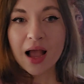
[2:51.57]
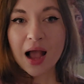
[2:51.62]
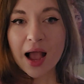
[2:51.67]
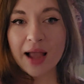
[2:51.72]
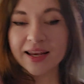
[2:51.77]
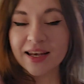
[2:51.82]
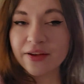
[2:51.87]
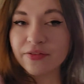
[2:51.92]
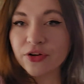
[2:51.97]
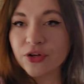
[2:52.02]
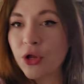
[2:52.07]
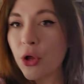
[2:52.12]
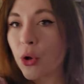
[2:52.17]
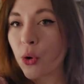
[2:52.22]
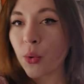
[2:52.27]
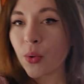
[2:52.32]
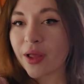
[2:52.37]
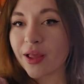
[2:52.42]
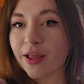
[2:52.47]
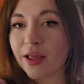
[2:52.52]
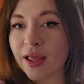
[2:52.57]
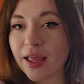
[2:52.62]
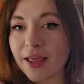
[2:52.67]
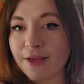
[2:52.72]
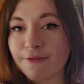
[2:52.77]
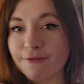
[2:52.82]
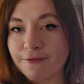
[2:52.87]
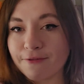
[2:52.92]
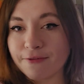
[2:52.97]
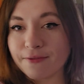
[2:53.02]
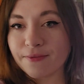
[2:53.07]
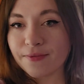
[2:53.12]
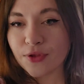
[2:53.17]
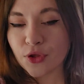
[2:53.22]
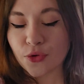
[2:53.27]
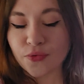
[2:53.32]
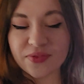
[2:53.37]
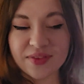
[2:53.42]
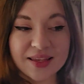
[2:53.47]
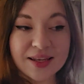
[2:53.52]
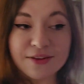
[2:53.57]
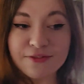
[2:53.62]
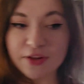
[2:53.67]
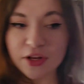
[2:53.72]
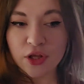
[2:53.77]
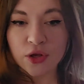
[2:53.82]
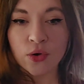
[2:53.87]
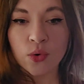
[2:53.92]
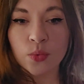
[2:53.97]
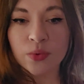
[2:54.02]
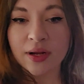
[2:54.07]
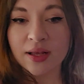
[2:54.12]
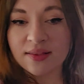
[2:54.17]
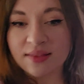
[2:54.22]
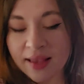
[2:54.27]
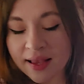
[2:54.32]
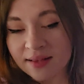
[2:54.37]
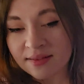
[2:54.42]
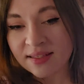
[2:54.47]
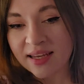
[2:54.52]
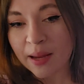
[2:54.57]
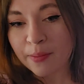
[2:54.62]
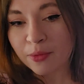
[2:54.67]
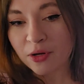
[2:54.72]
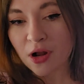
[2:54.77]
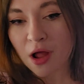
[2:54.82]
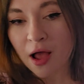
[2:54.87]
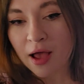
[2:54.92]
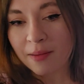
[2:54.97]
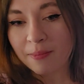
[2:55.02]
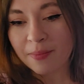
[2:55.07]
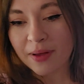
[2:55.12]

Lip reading: I never know if you've seen a video where I say his name or not,